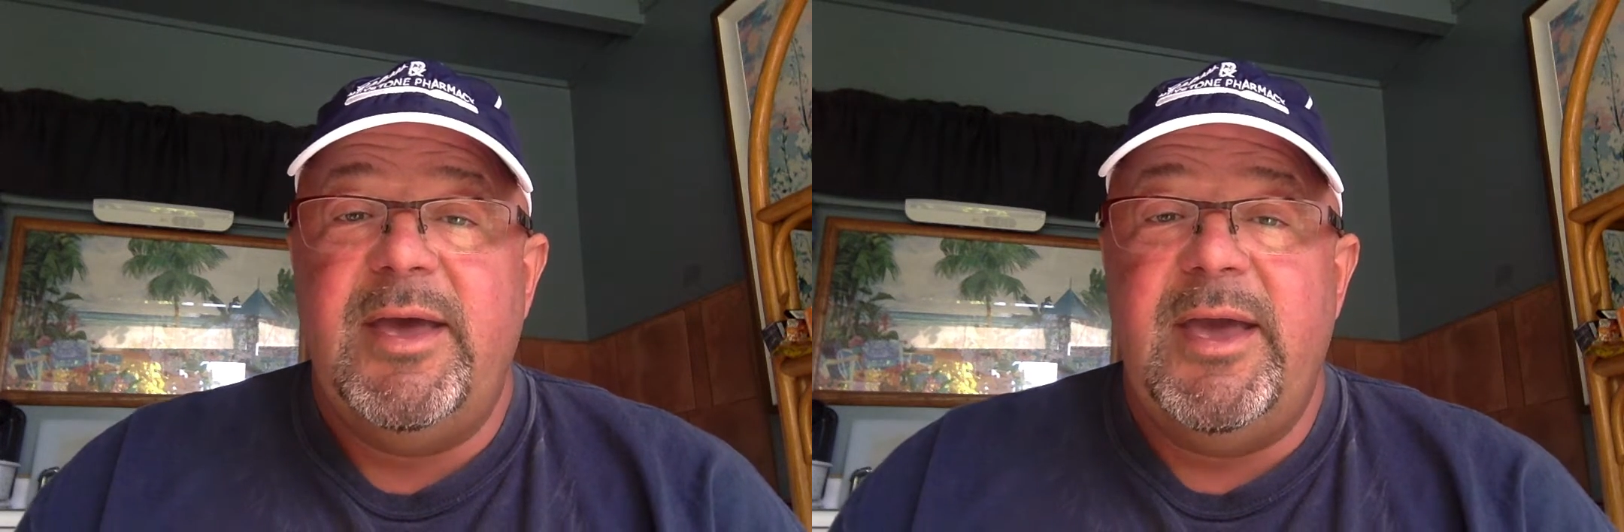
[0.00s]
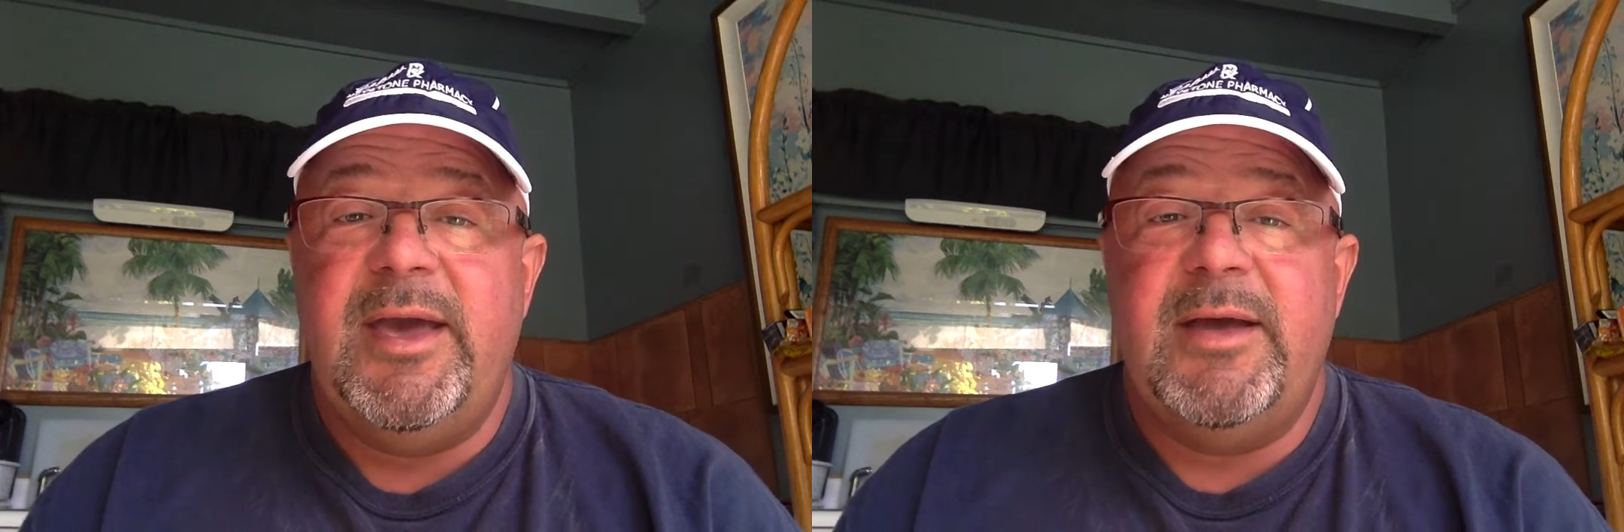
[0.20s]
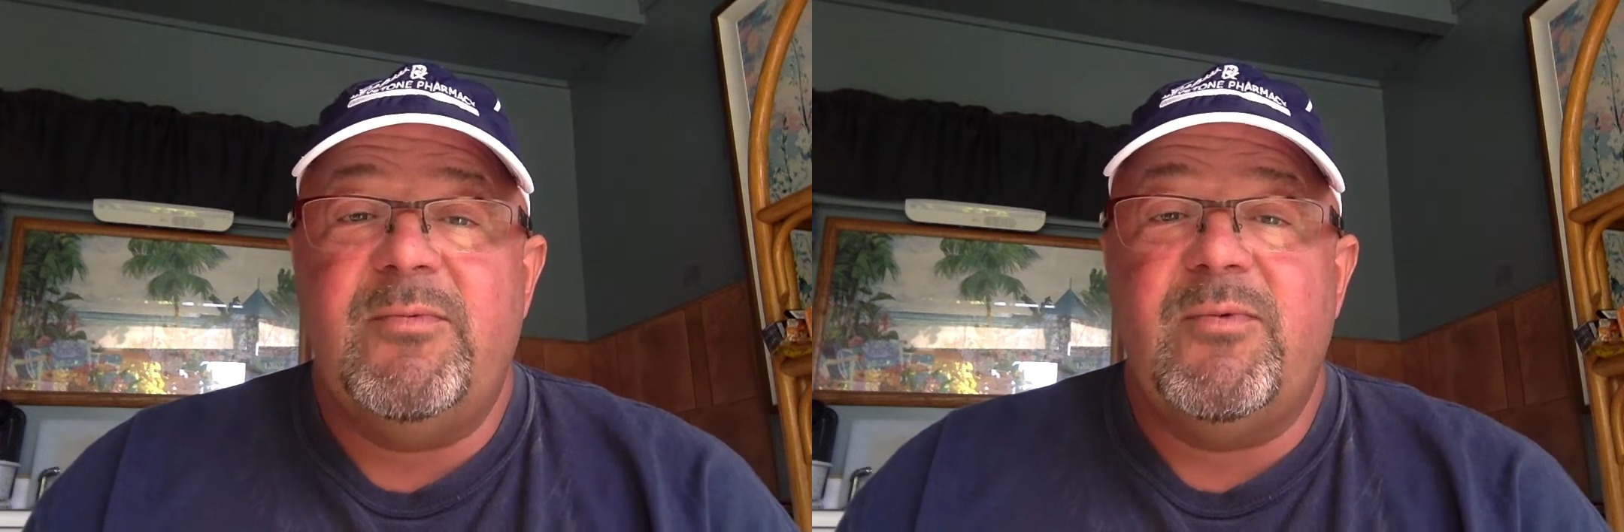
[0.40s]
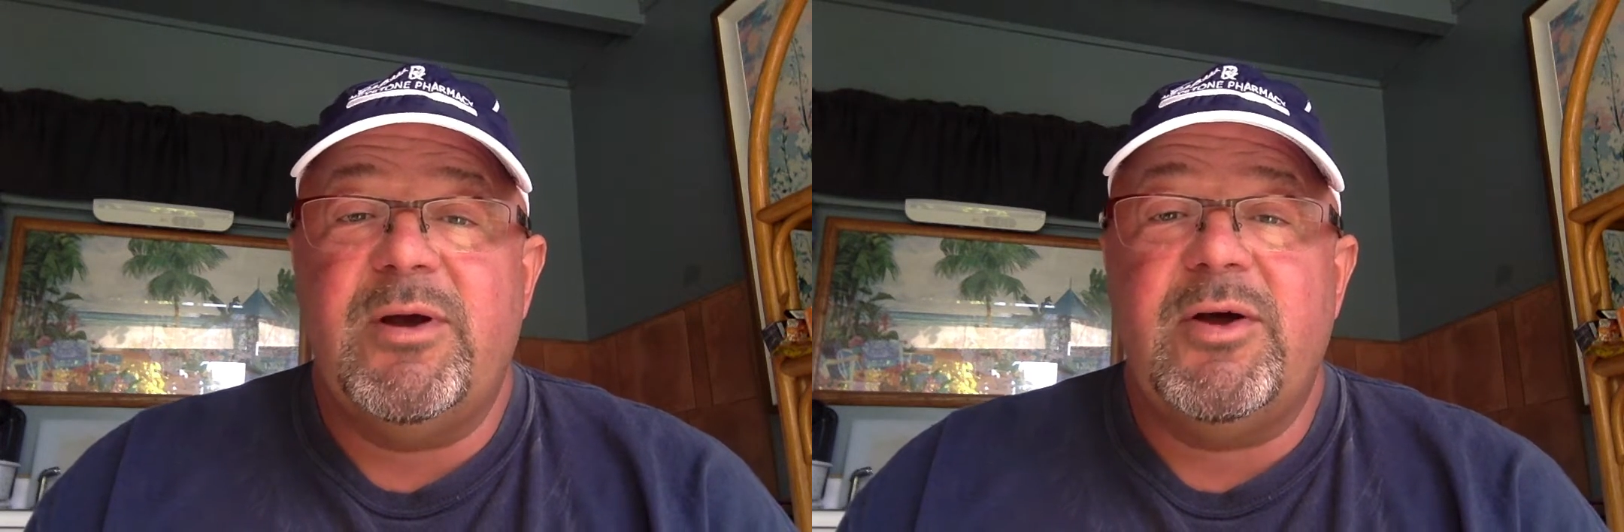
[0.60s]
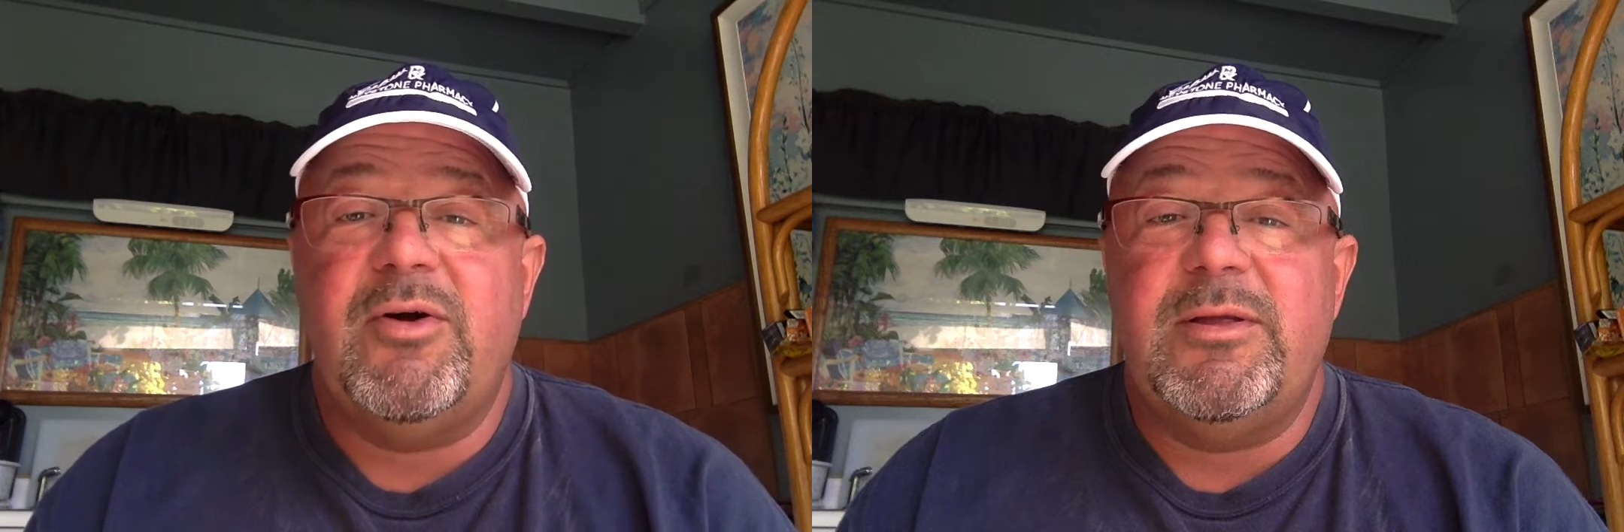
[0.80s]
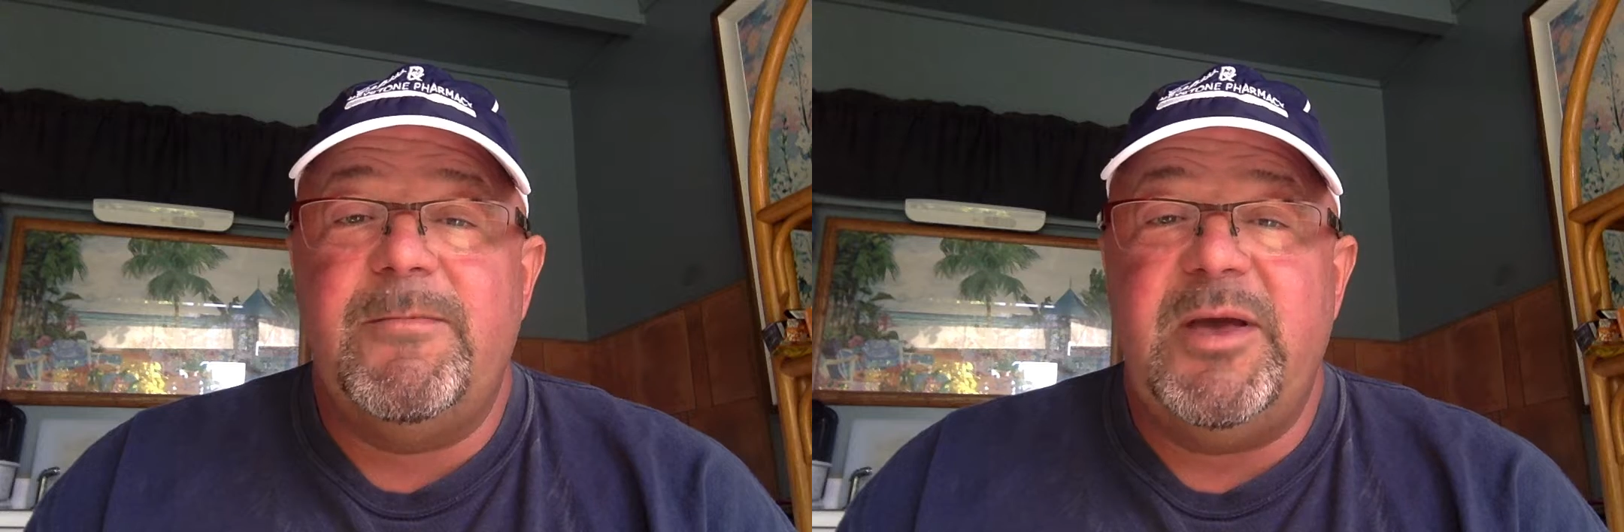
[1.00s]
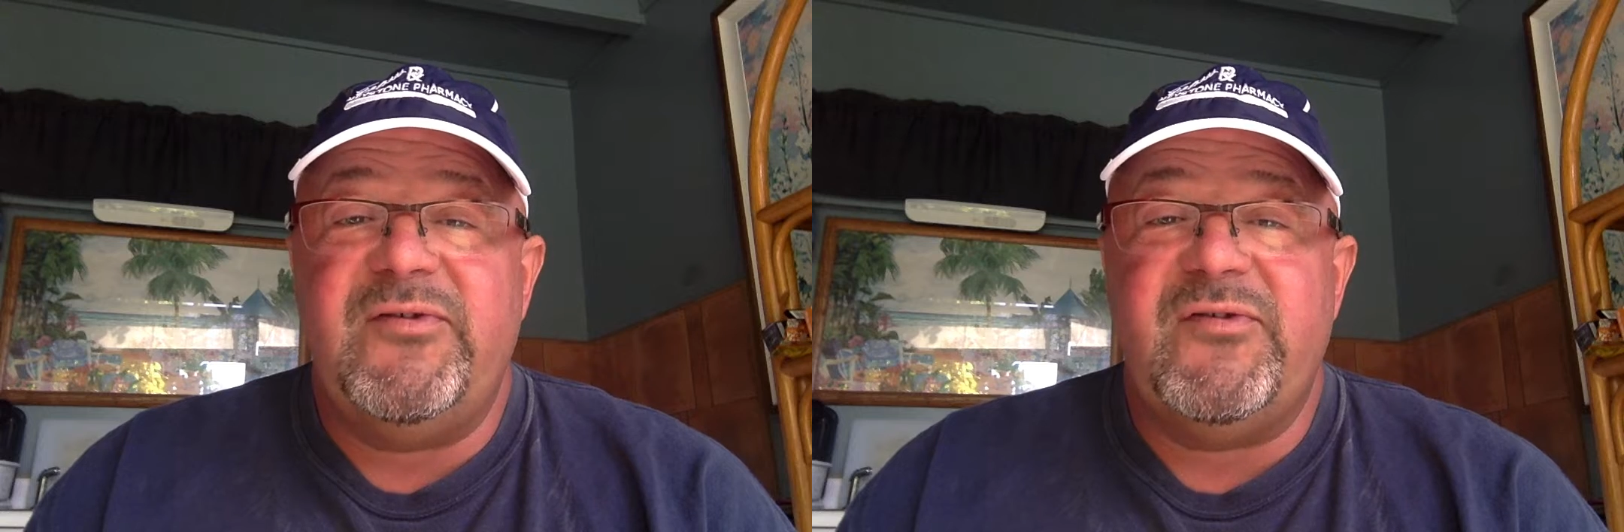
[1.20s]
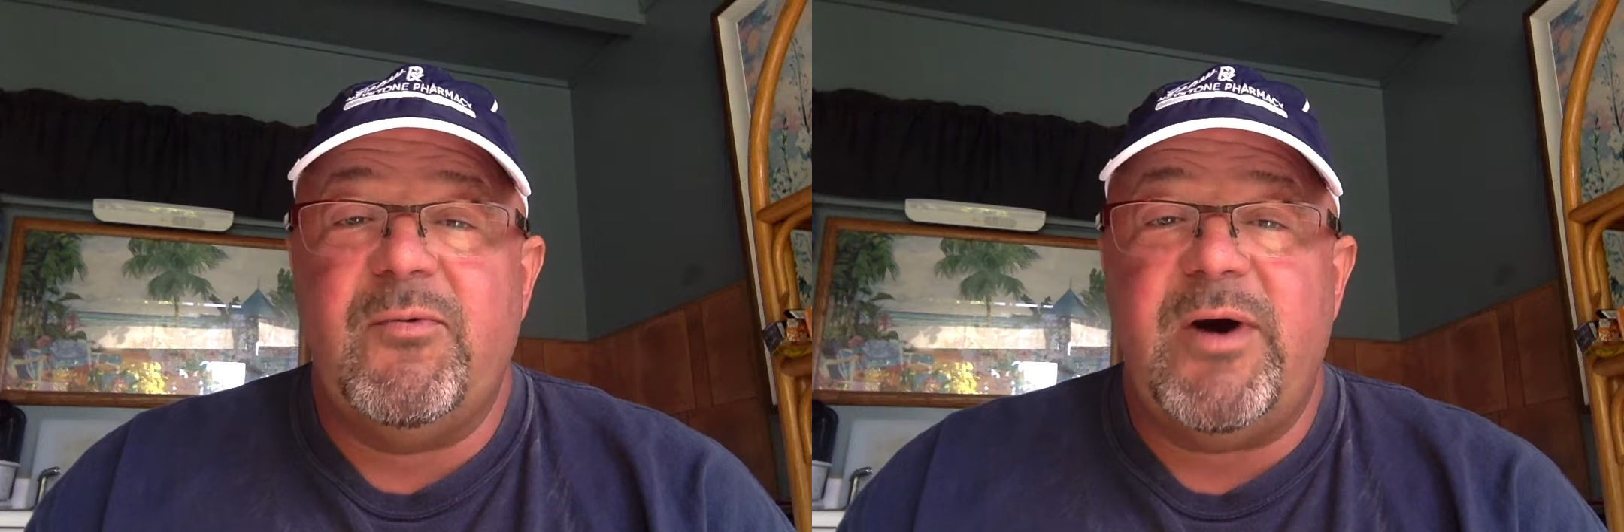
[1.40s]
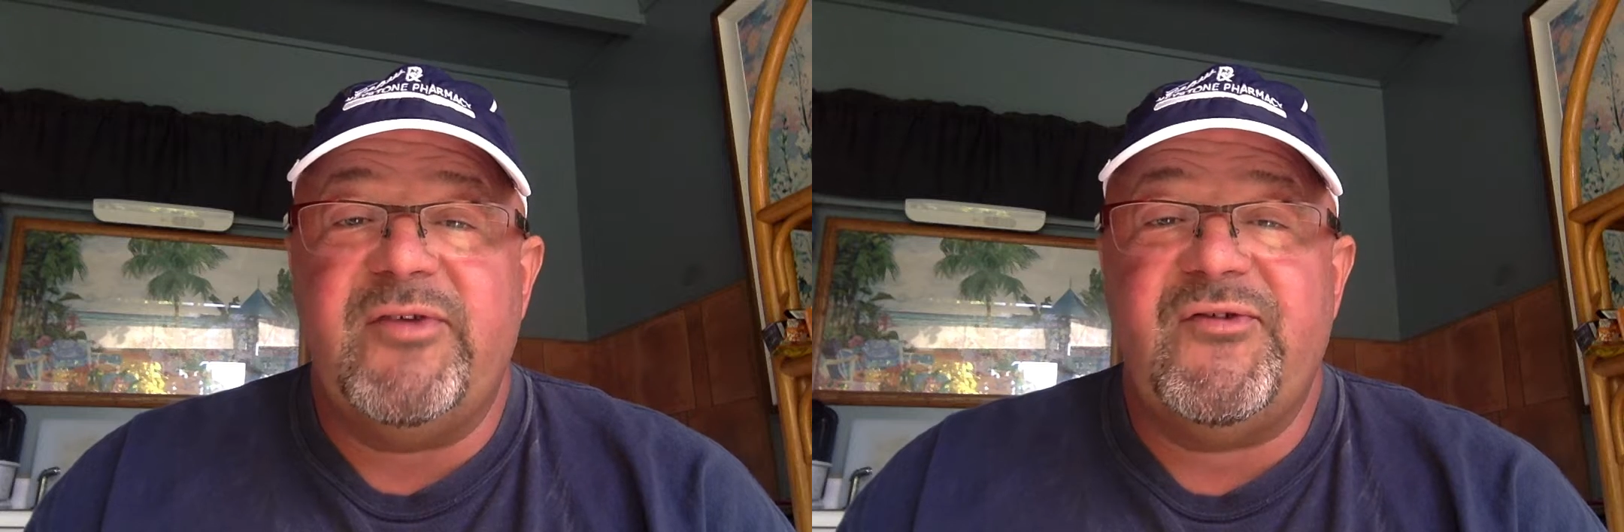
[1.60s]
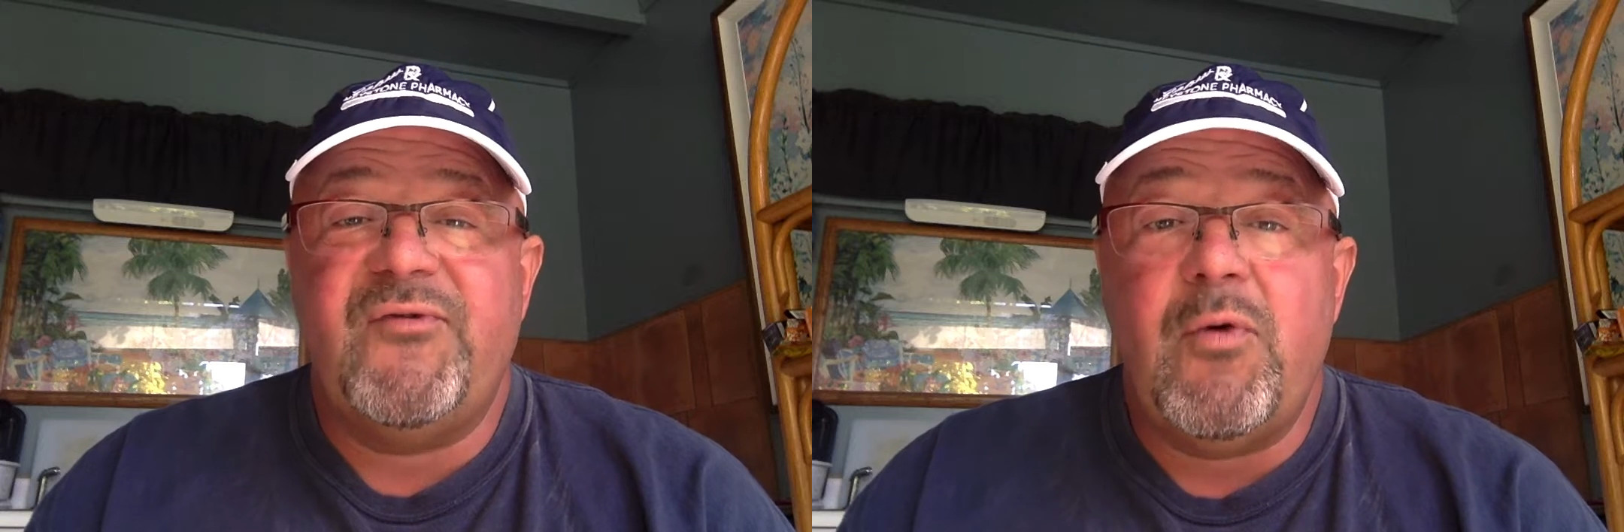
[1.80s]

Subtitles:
And we're going to go to the beach to watch